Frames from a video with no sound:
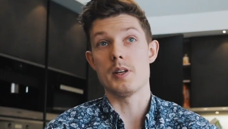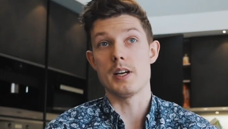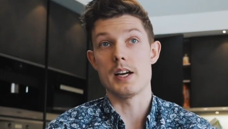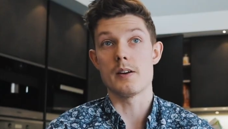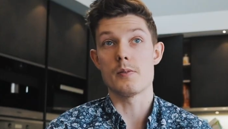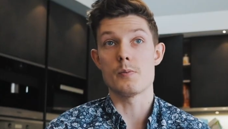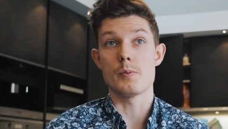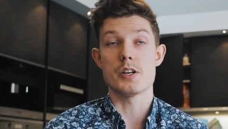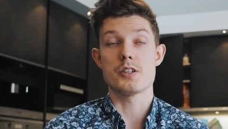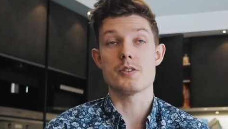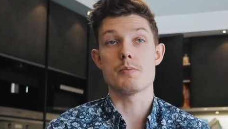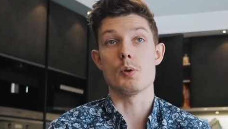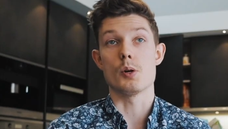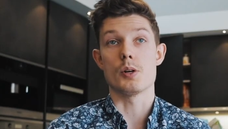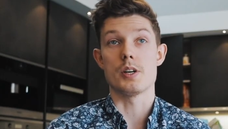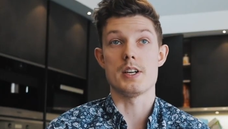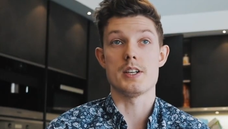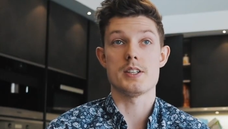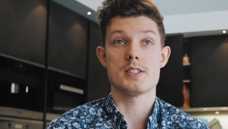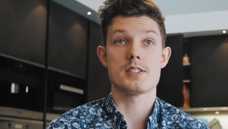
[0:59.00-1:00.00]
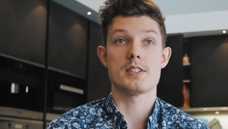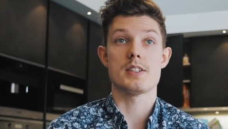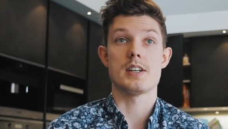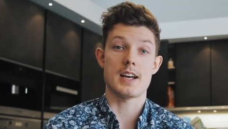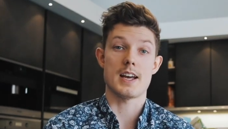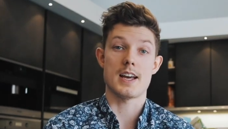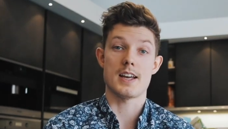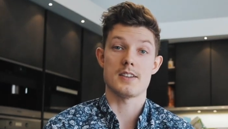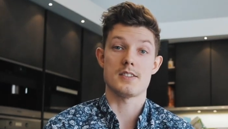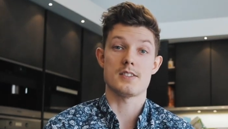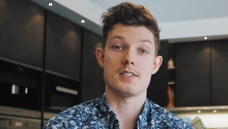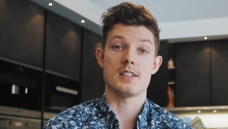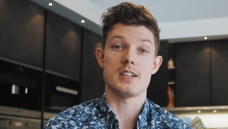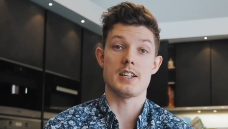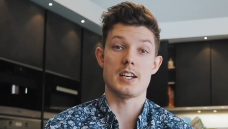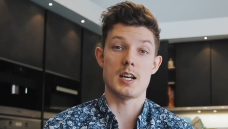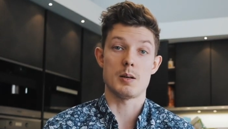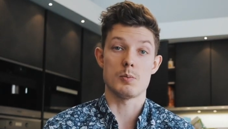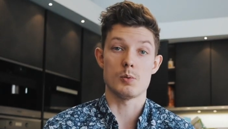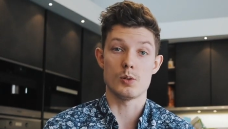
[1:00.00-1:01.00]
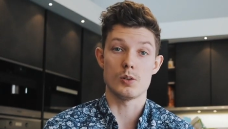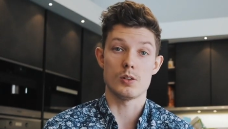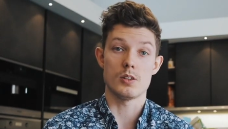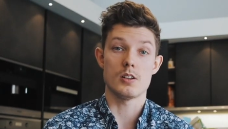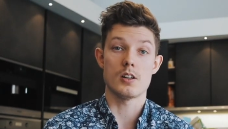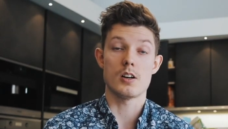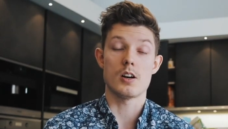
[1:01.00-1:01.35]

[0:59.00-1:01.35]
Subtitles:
the rich bookies and enable